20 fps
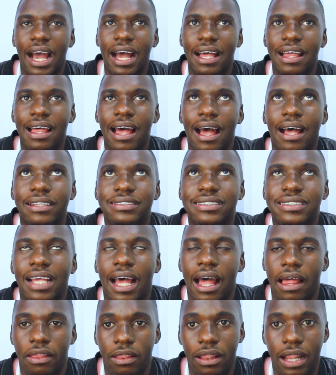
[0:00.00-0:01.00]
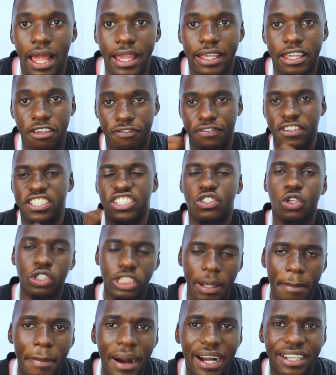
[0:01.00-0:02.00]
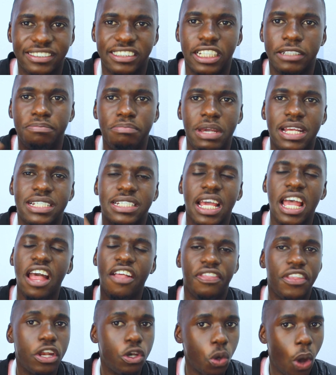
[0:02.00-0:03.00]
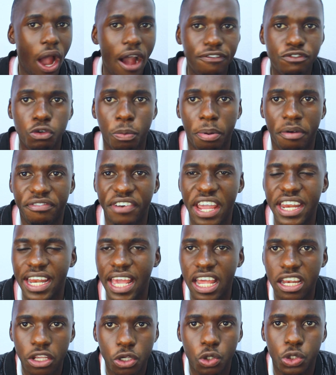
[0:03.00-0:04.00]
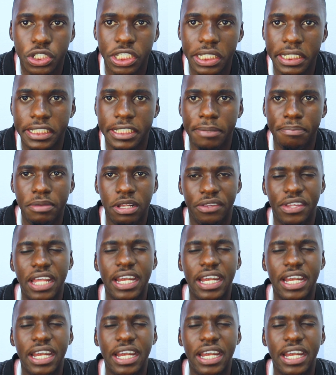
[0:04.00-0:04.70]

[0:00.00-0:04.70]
Like if it's not a bank statement, then you have to provide any utility bill.